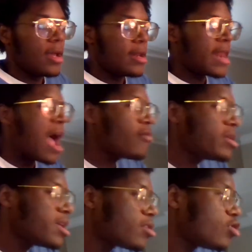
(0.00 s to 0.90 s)
now we
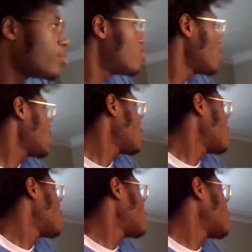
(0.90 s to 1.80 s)
get to the point
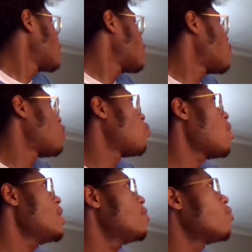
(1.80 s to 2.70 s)
of
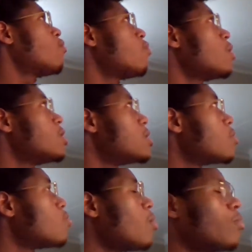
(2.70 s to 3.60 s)
what were
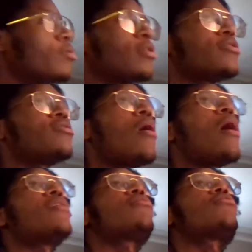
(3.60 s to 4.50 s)
the
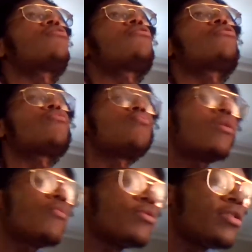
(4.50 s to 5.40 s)
thoughts?
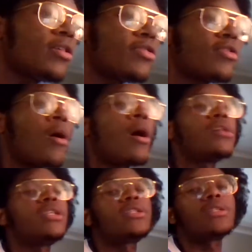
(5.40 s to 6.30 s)
What were the
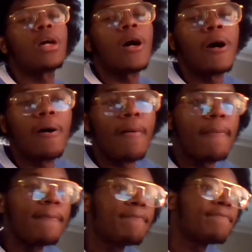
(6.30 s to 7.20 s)
thoughts?
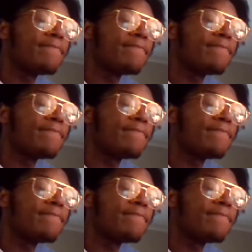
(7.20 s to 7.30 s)
I'm